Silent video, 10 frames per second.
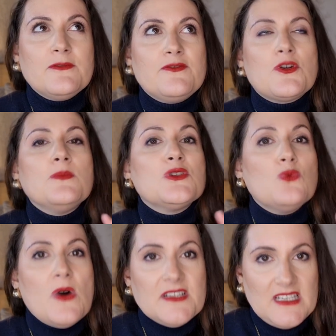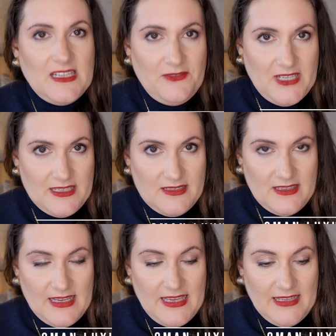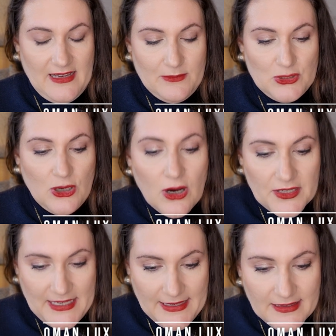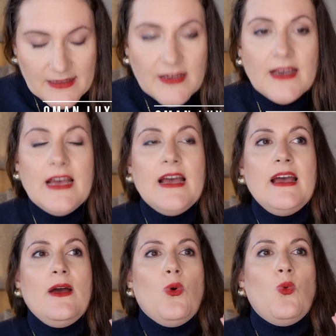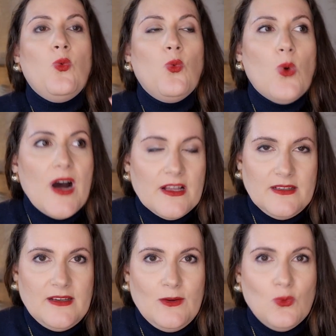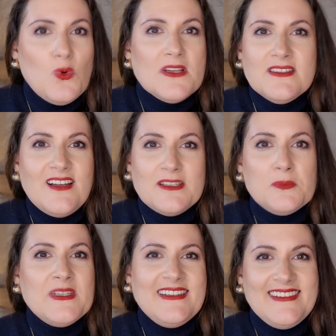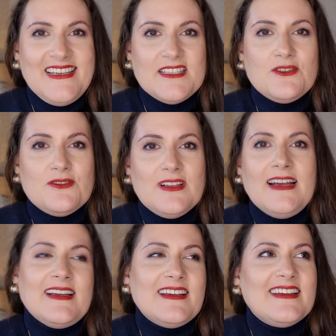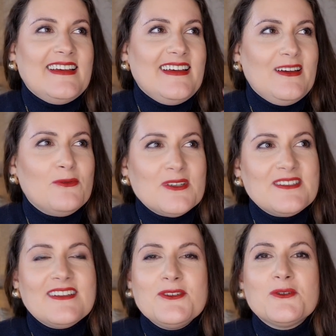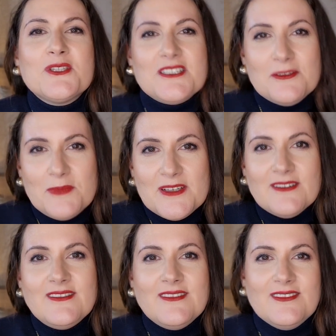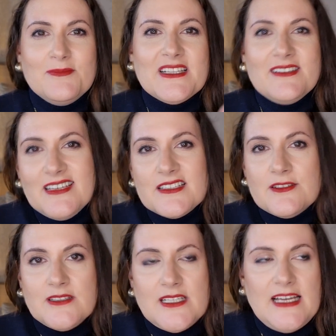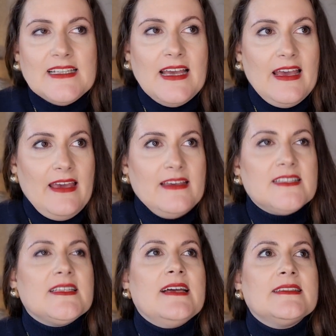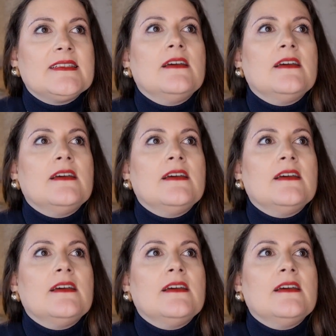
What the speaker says: From the ones that I've tested, again, I'm talking, one was not Middle Eastern, like was not your typical Middle Eastern DNA that